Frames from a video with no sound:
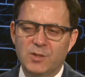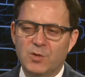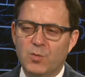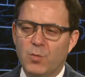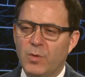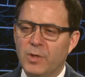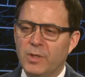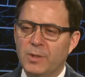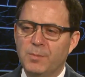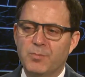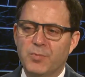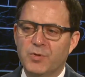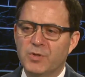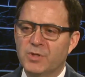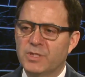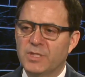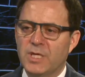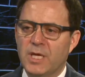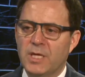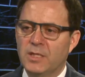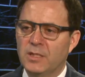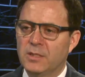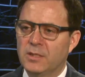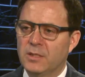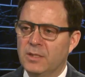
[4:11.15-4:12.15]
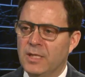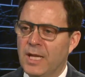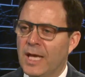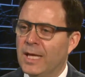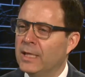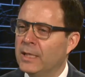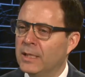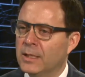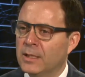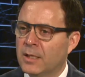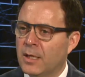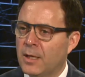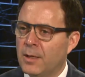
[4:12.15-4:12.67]
20% net
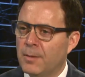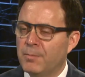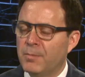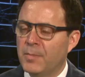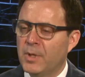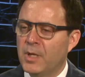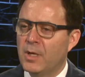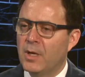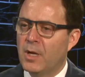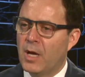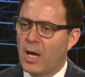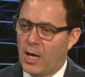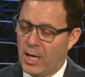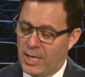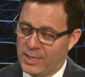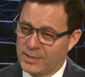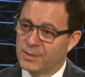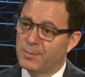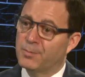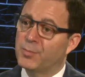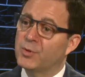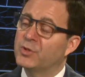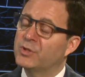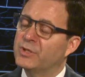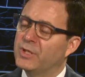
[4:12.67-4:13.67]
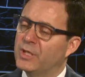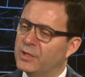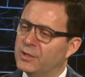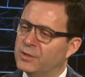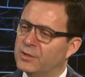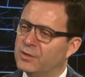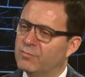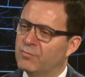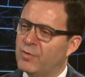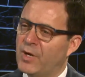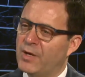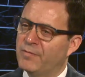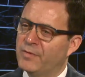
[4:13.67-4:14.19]
income as a percentage
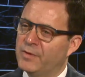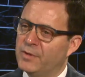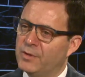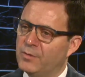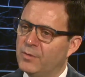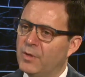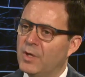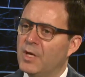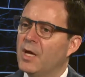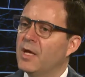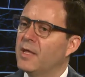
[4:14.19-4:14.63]
of revenue,